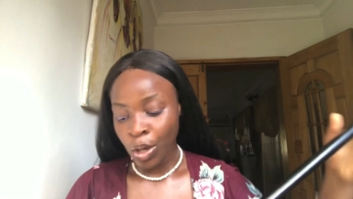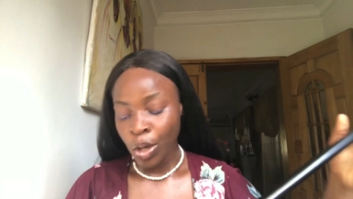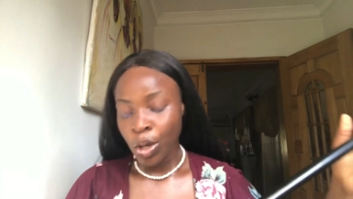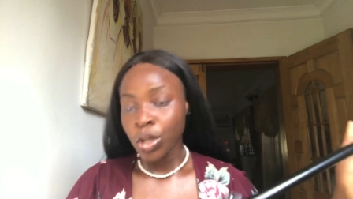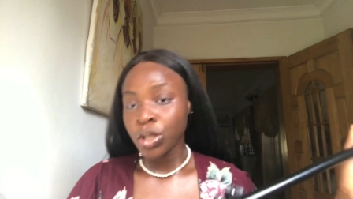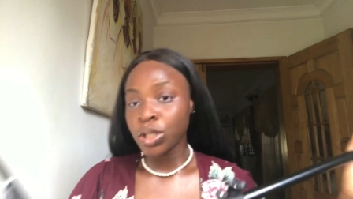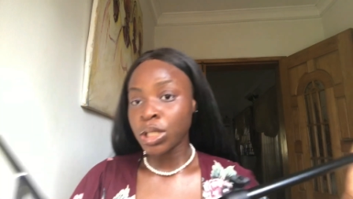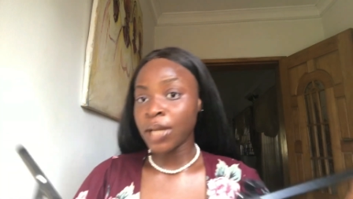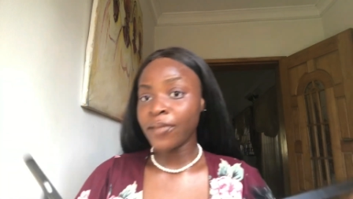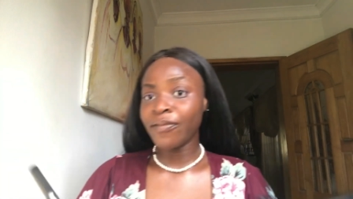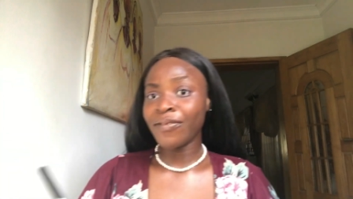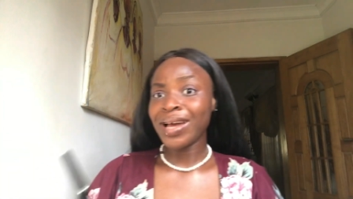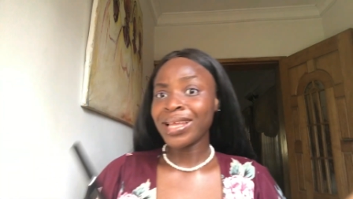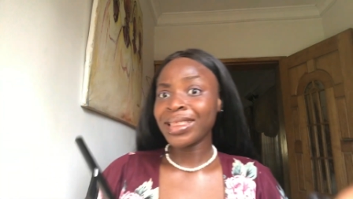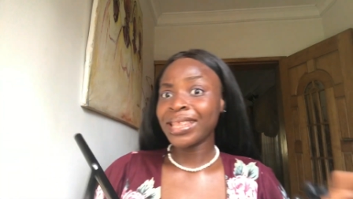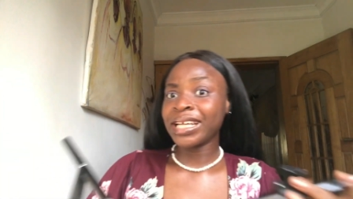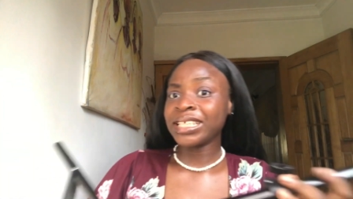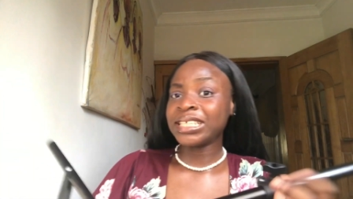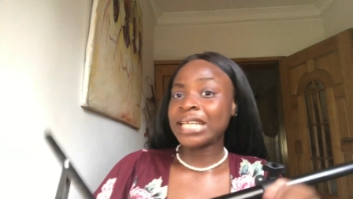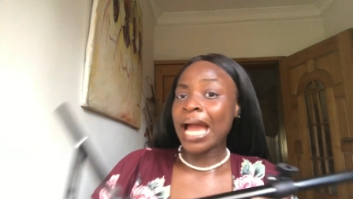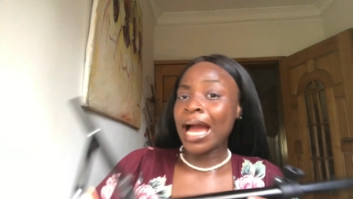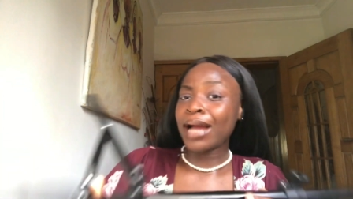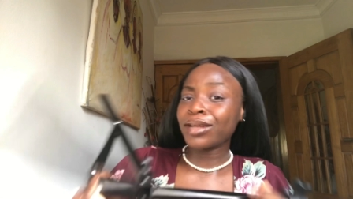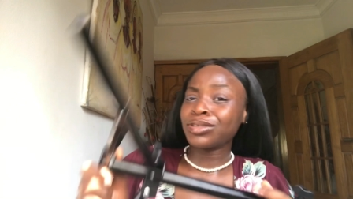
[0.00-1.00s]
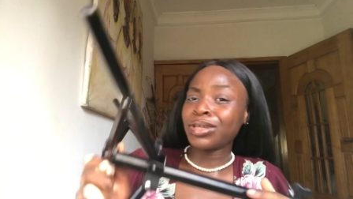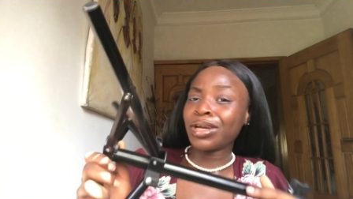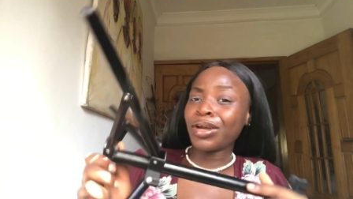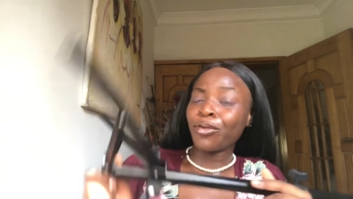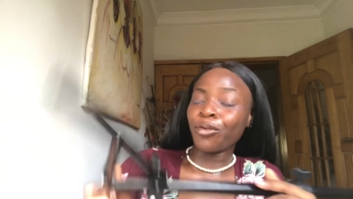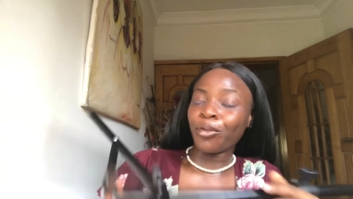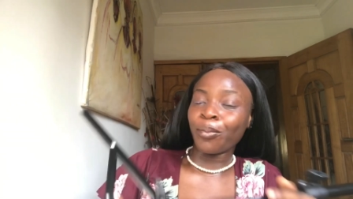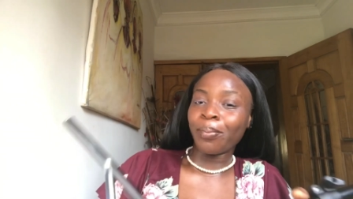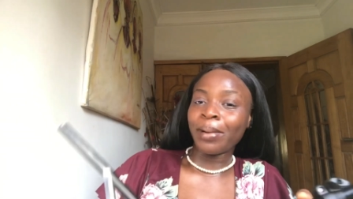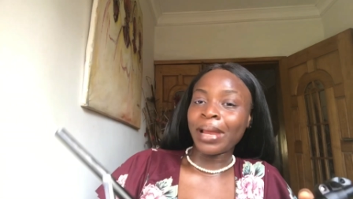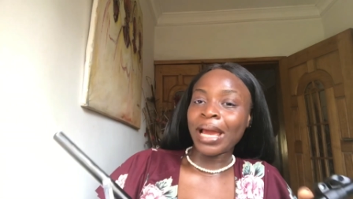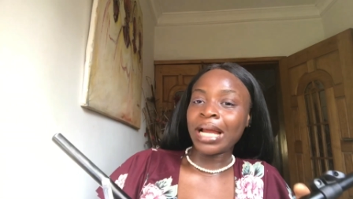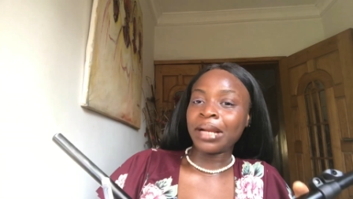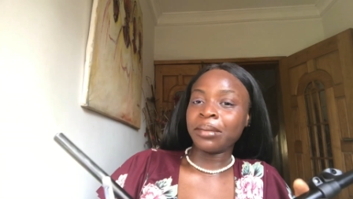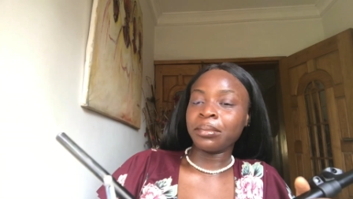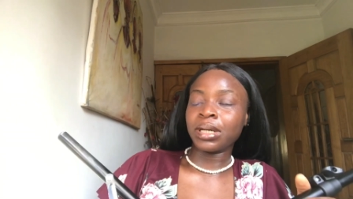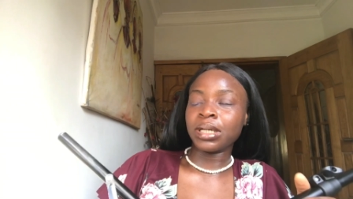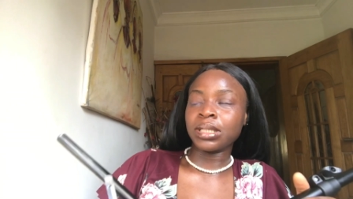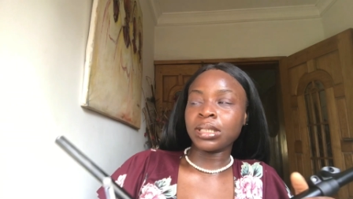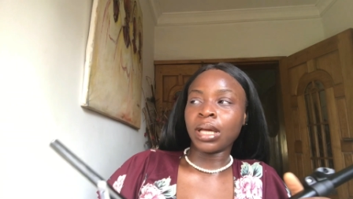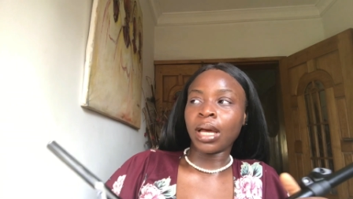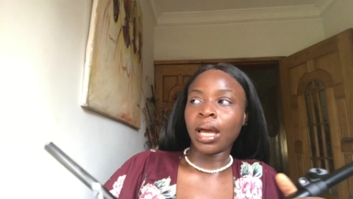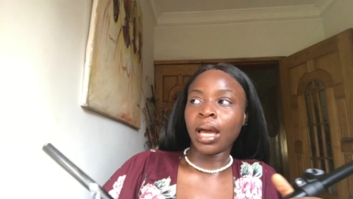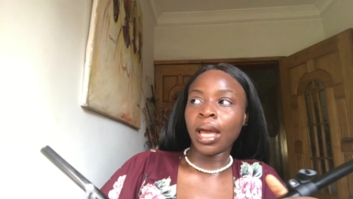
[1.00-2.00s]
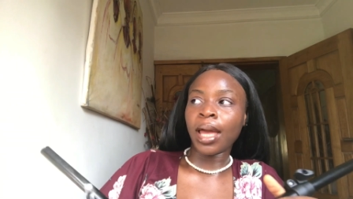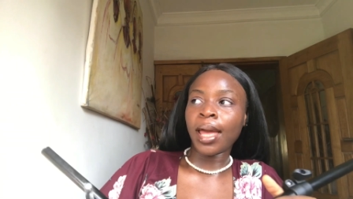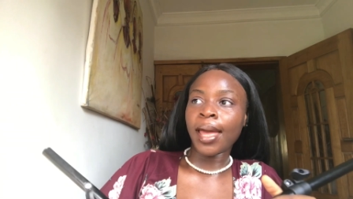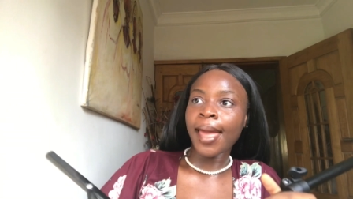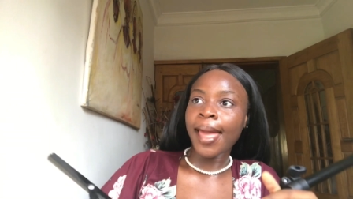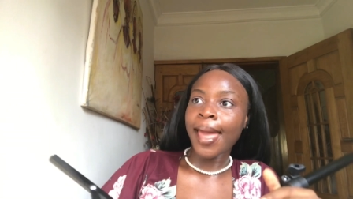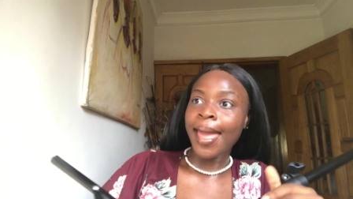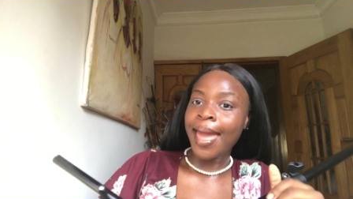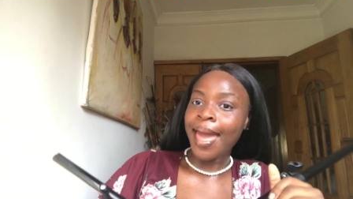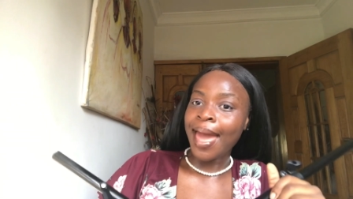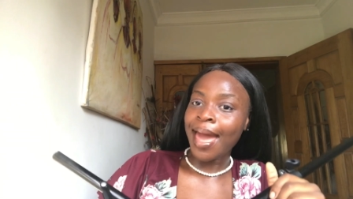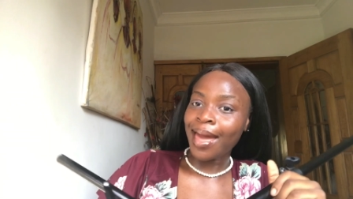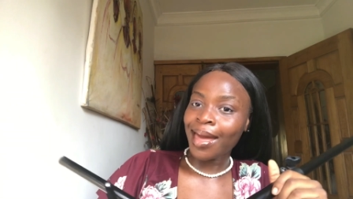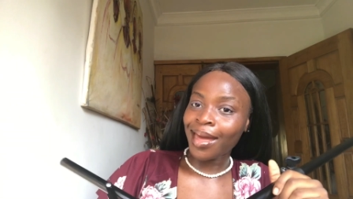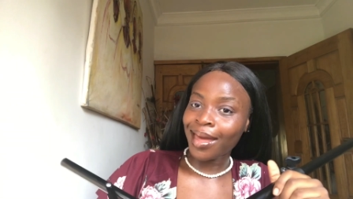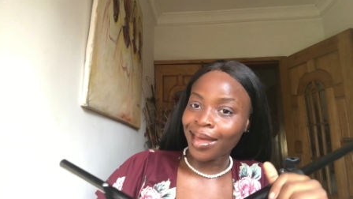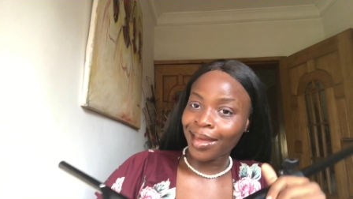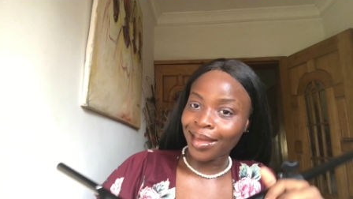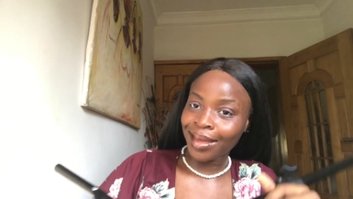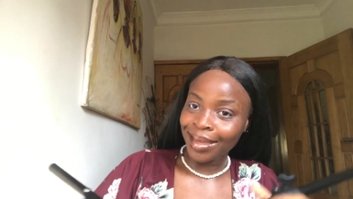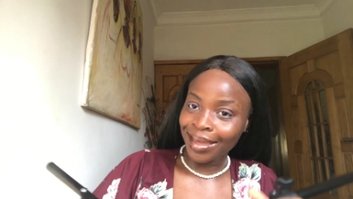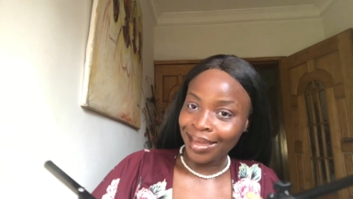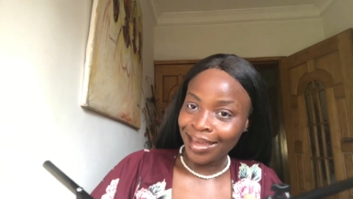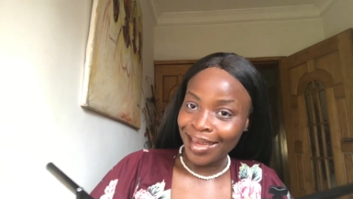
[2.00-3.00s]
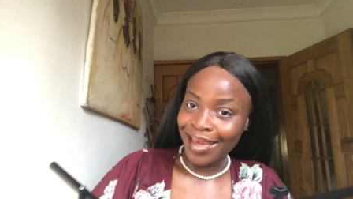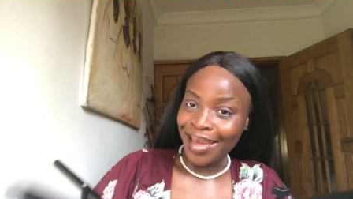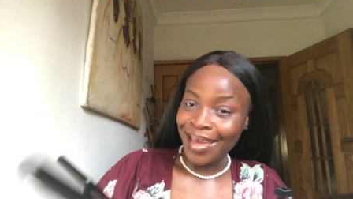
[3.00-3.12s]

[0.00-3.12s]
So the fact that she actually replied me, I was like, hey,